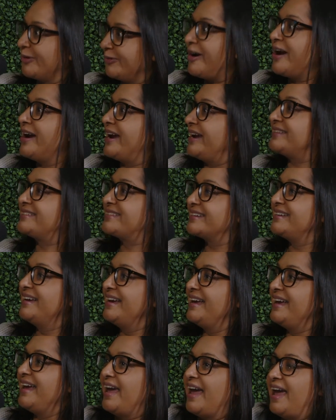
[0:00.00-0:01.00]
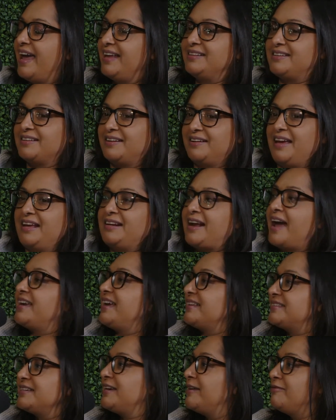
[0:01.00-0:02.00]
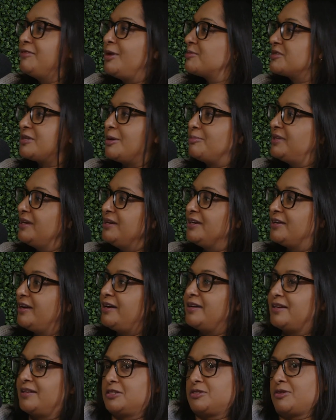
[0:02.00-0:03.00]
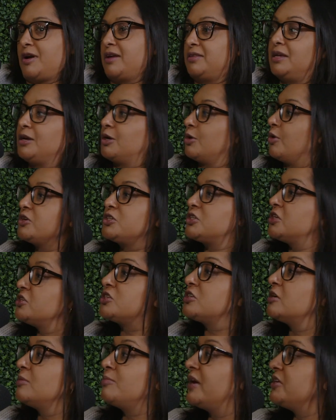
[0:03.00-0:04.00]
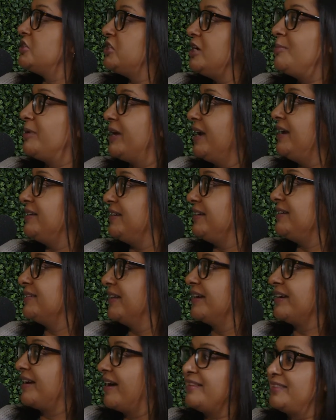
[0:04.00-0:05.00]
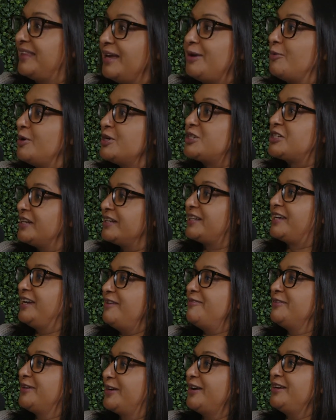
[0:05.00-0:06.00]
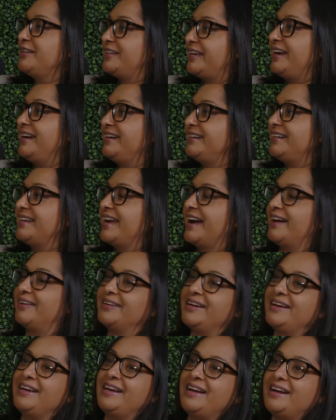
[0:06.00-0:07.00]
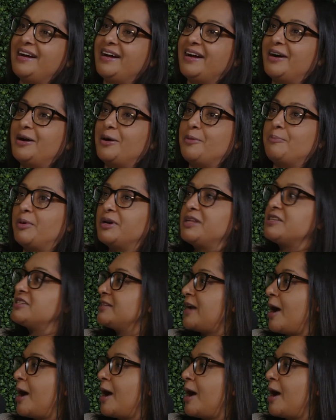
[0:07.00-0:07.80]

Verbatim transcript: right? And and I get to give them something good. And so I think Christians shouldn't buy cheap candy. like I think we should give good candy out. Uh, but it's an